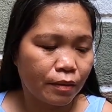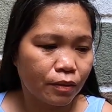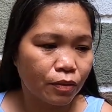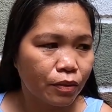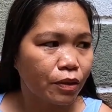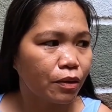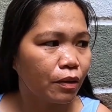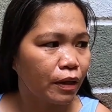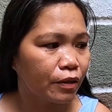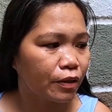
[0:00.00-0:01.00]
Sooner or
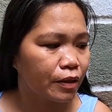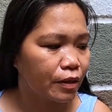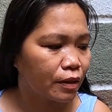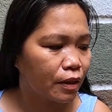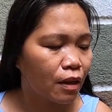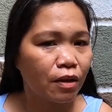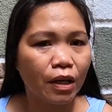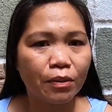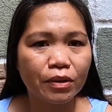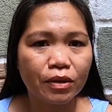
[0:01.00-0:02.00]
later, they said,
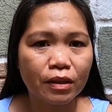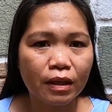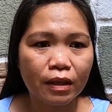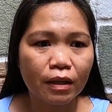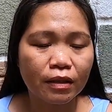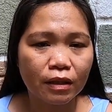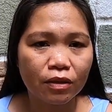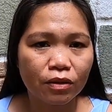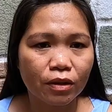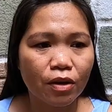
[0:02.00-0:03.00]
okay, we just like, I
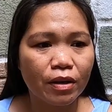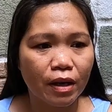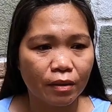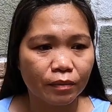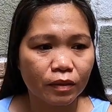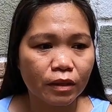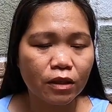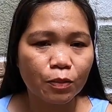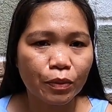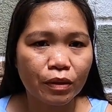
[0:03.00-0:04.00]
said to her, okay,
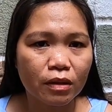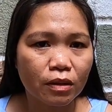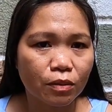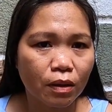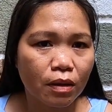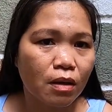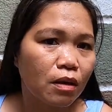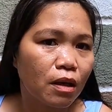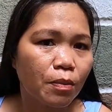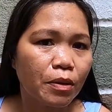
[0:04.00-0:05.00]
Let's put this way.
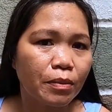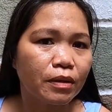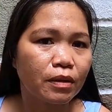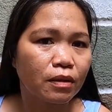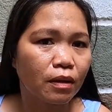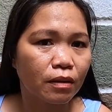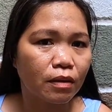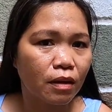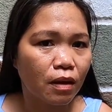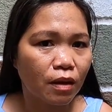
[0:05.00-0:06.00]
Give her medicine.
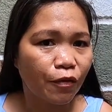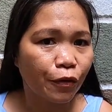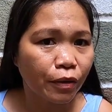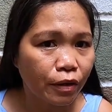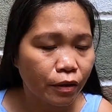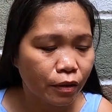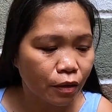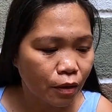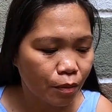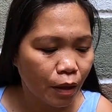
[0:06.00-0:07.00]
If
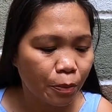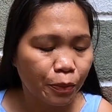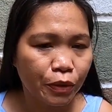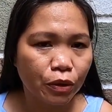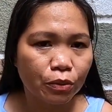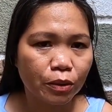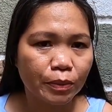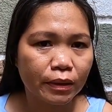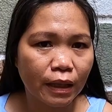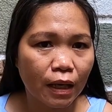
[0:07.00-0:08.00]
her blood pressure will
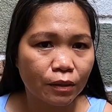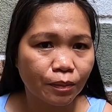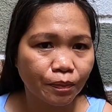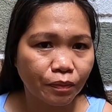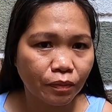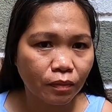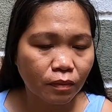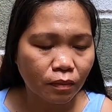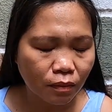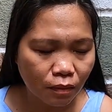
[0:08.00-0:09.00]
be down,
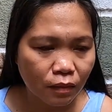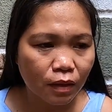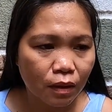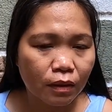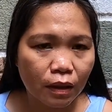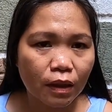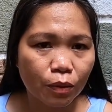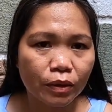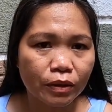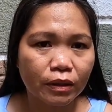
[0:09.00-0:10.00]
then I
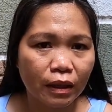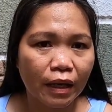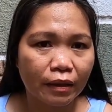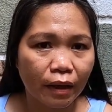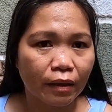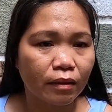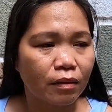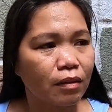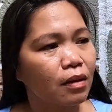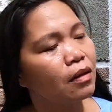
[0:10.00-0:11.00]
will decide then.
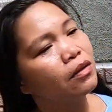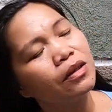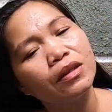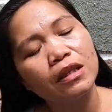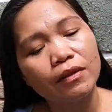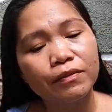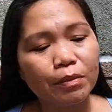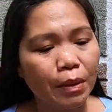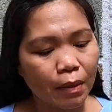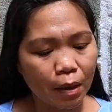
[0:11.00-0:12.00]
Then they give
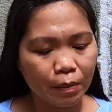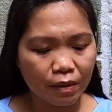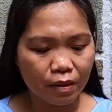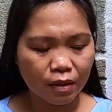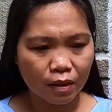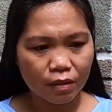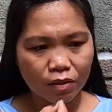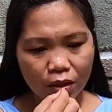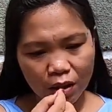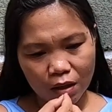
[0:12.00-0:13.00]
my mom
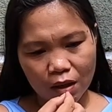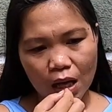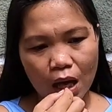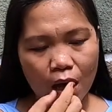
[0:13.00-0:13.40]
medicine. Ching.